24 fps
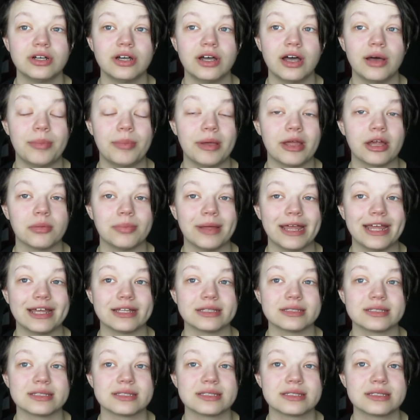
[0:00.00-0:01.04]
a pair of
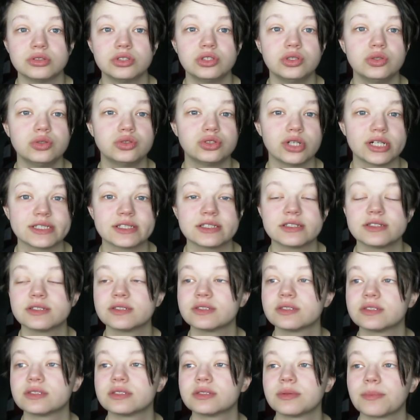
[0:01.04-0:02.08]
pants, 2
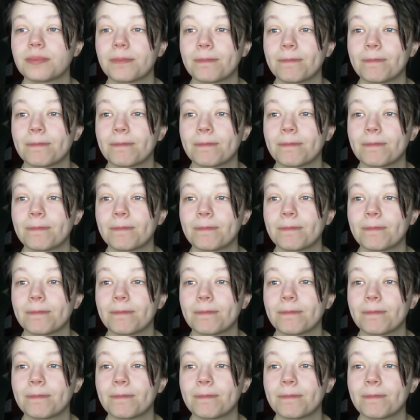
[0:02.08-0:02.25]
dresses,